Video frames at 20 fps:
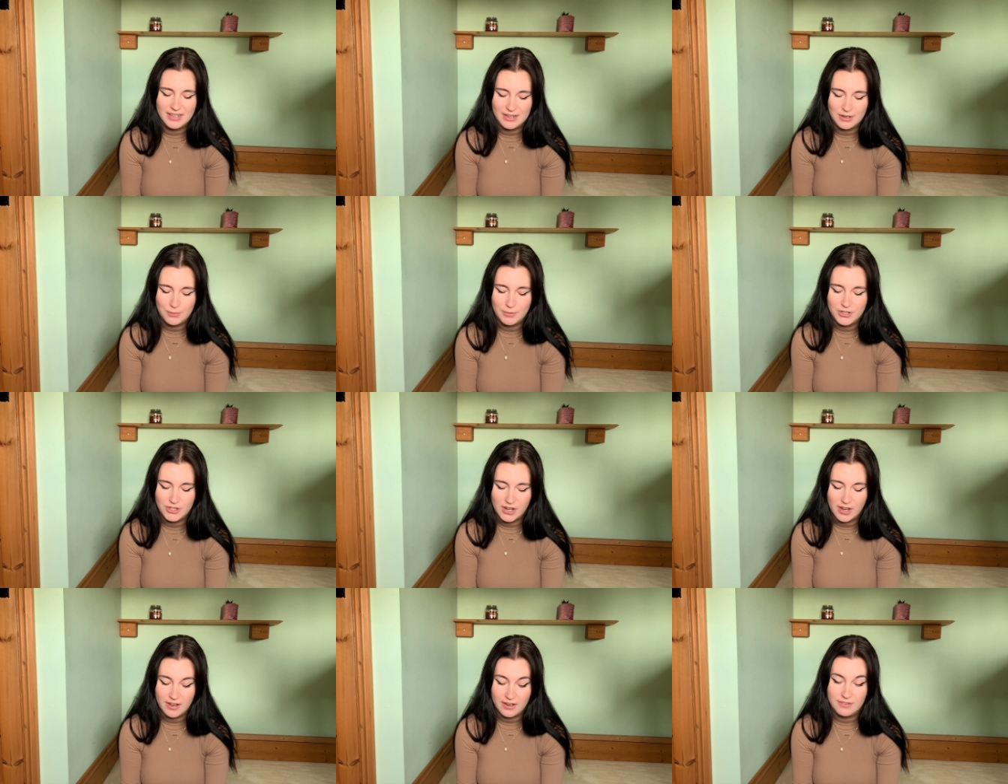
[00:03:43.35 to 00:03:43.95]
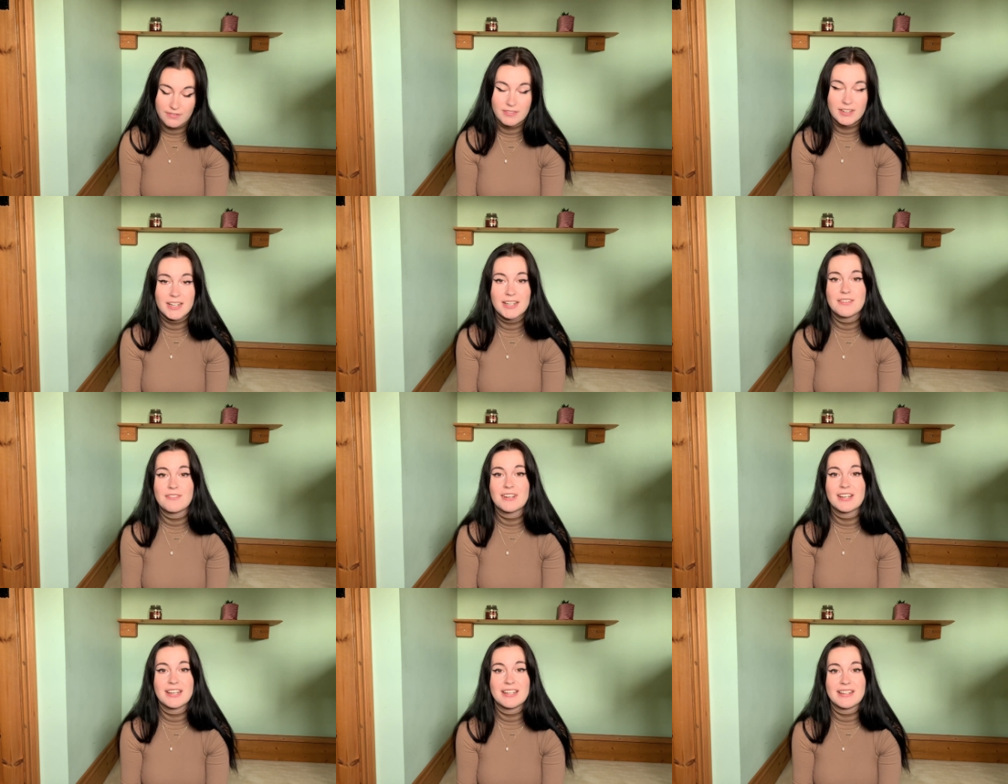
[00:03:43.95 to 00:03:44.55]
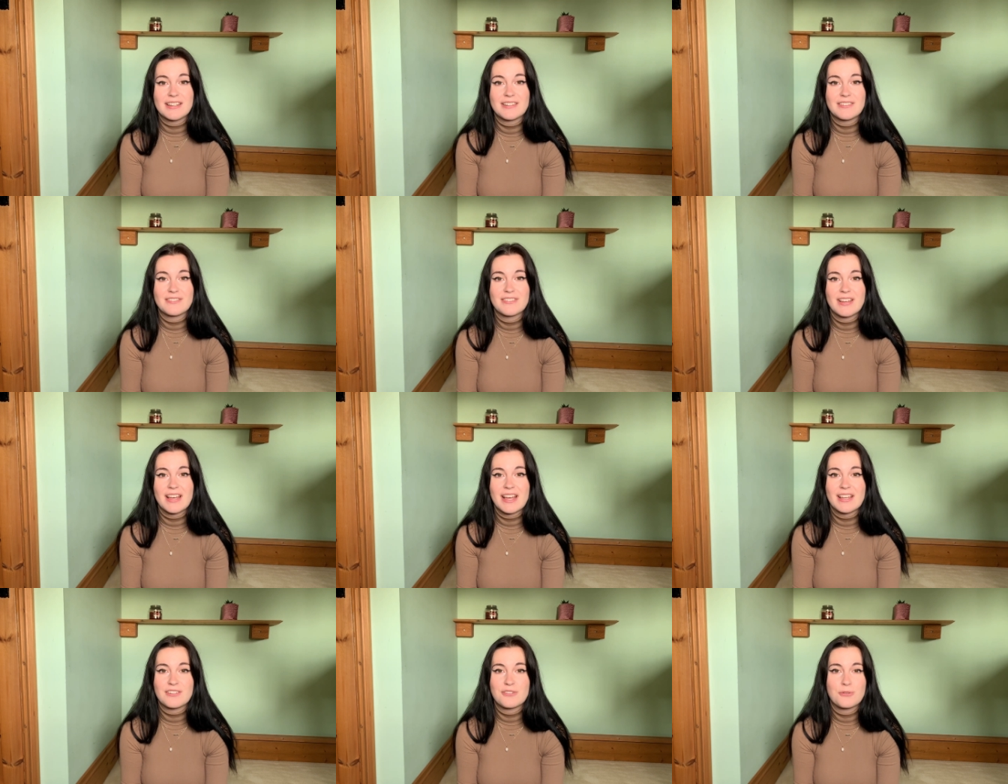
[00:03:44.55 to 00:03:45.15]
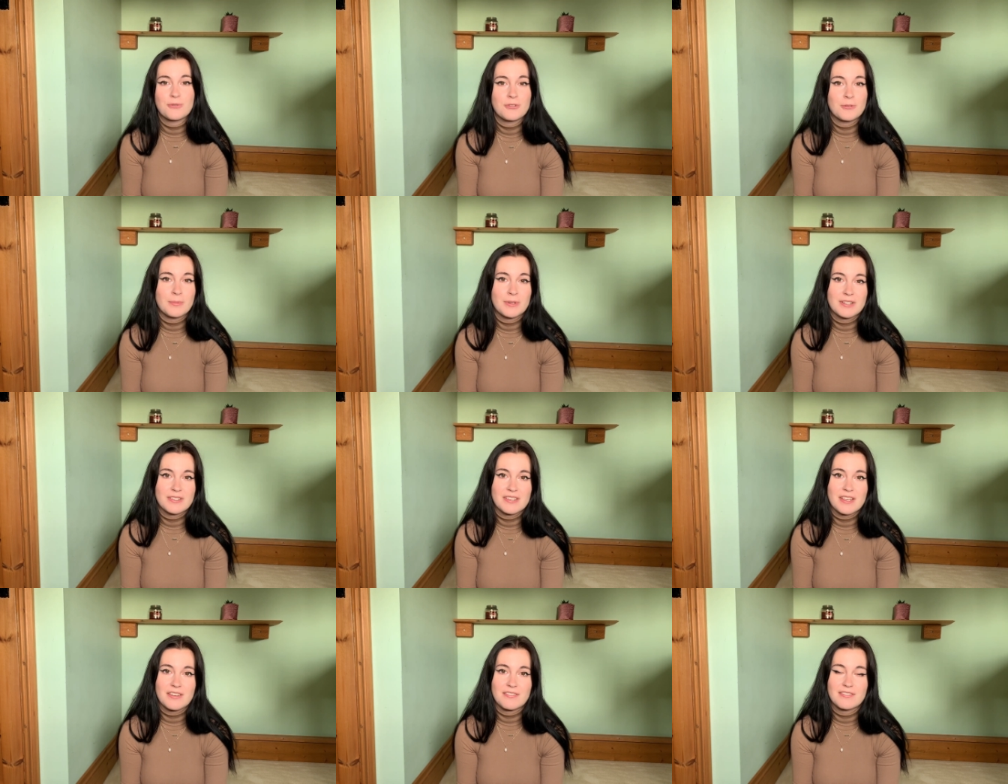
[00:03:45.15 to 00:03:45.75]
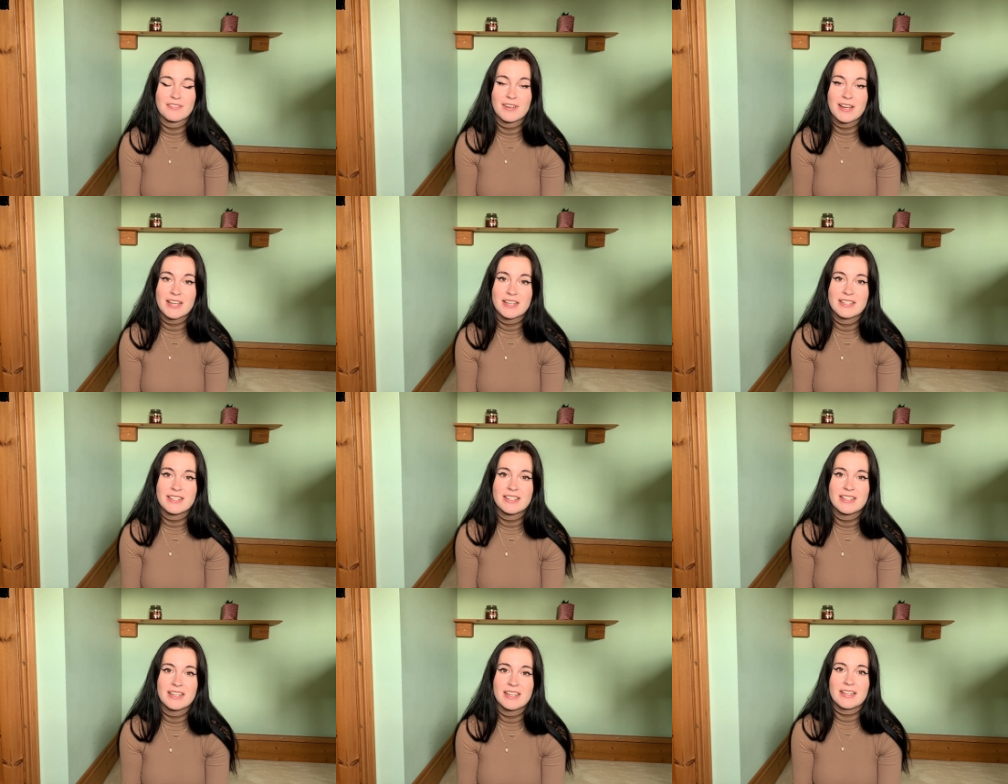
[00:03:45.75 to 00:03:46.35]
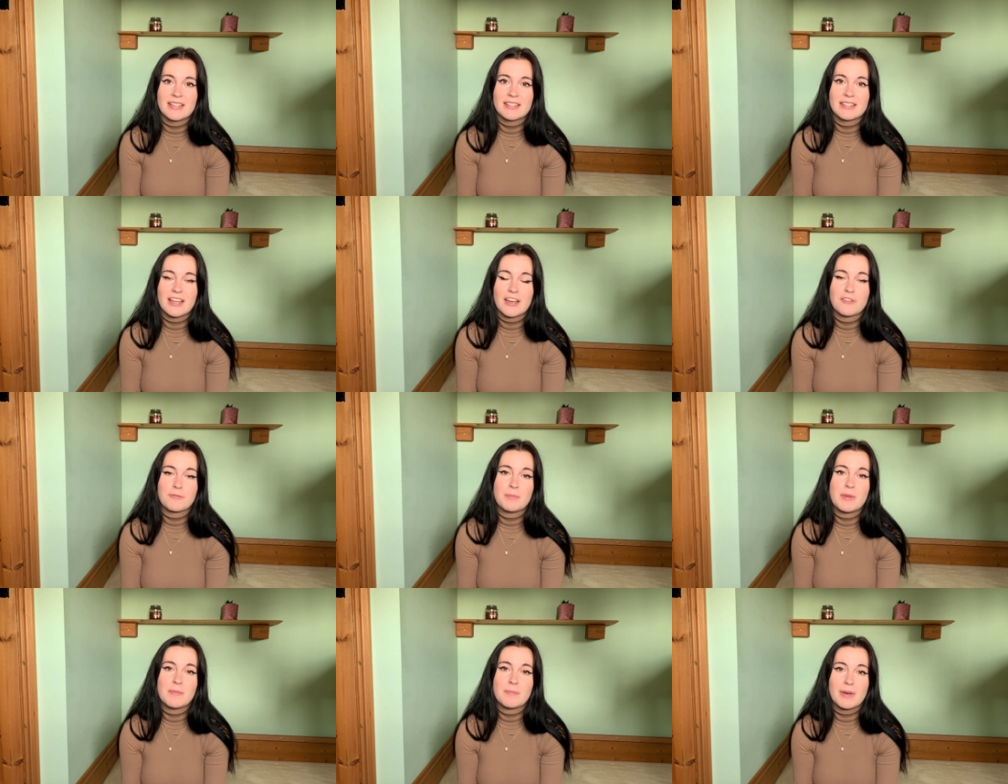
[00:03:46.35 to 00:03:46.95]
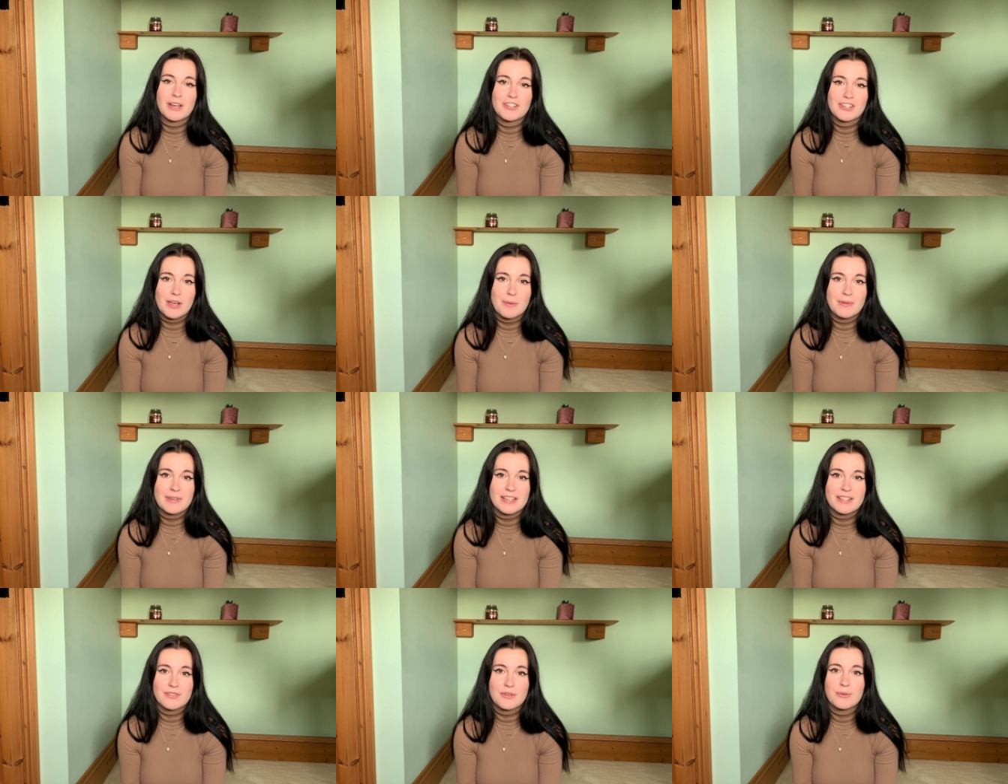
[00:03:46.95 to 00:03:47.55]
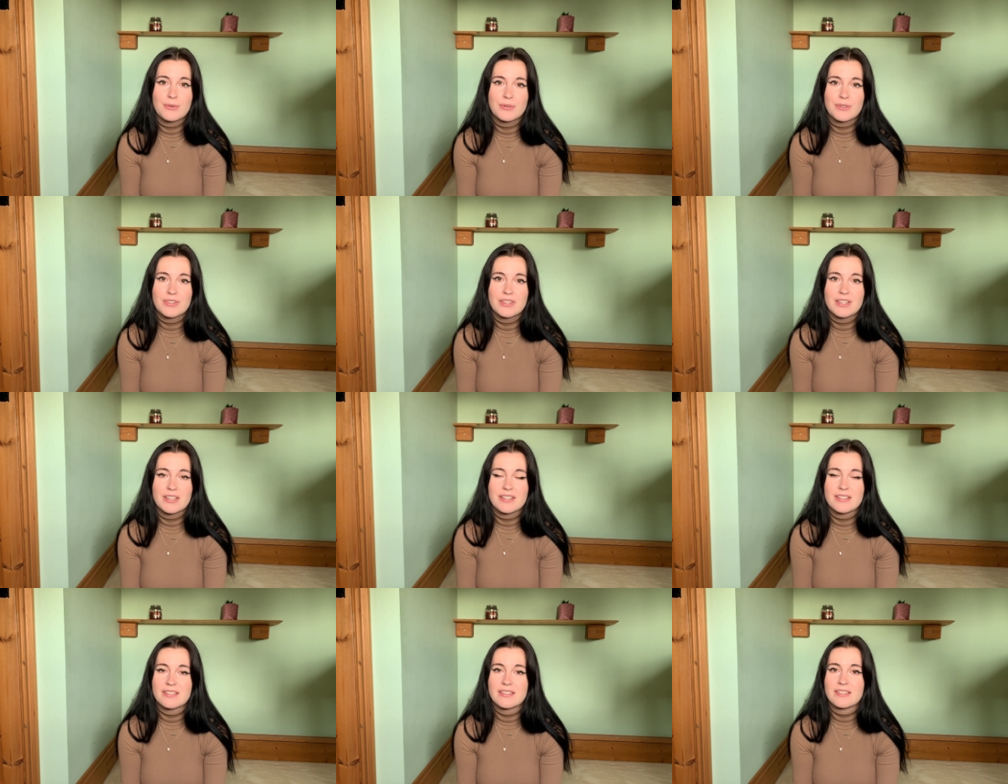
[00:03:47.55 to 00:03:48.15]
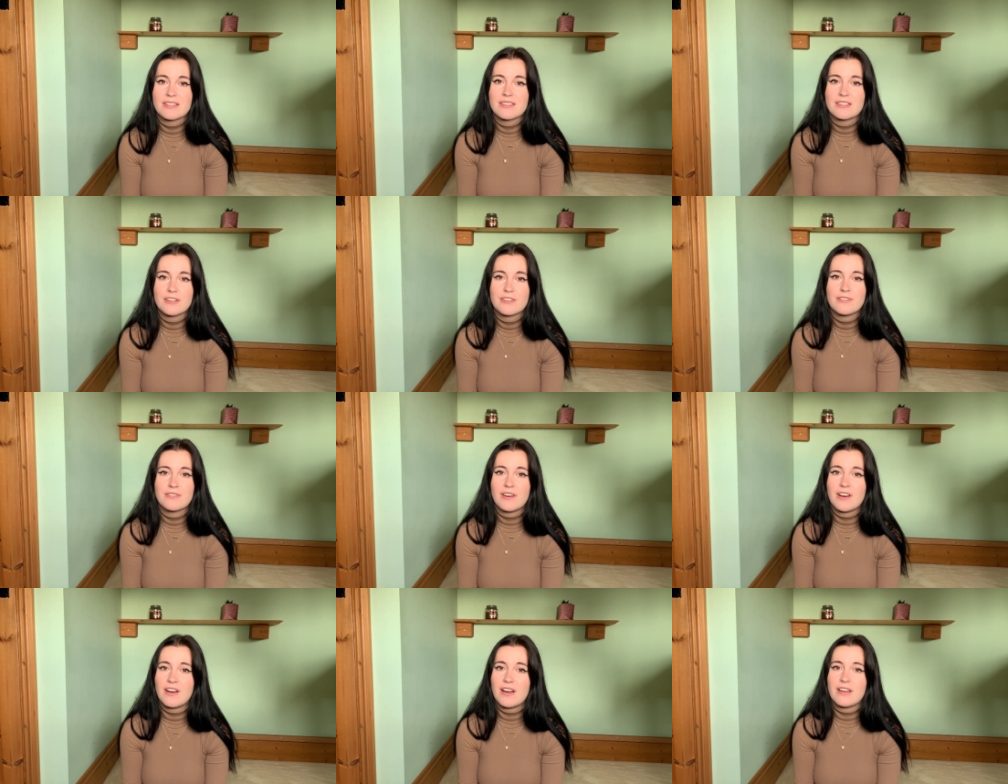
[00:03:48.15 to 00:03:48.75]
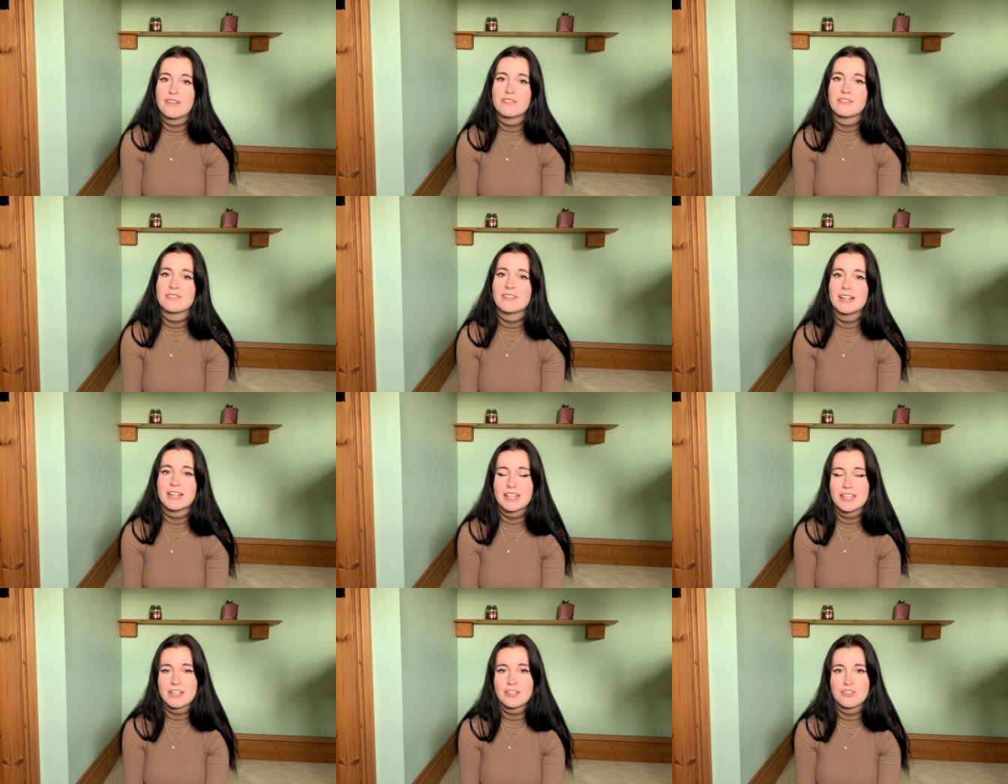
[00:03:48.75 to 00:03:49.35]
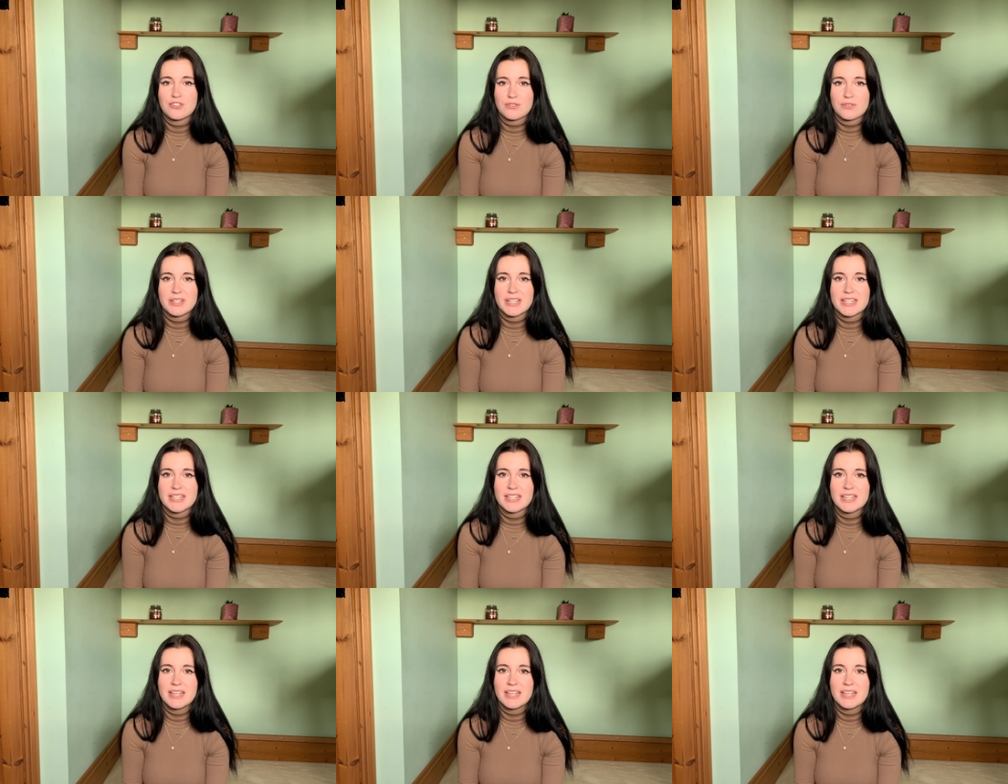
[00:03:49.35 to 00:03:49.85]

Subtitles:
which I really love, and all the books I've read that have been by Japanese authors so far I've really enjoyed.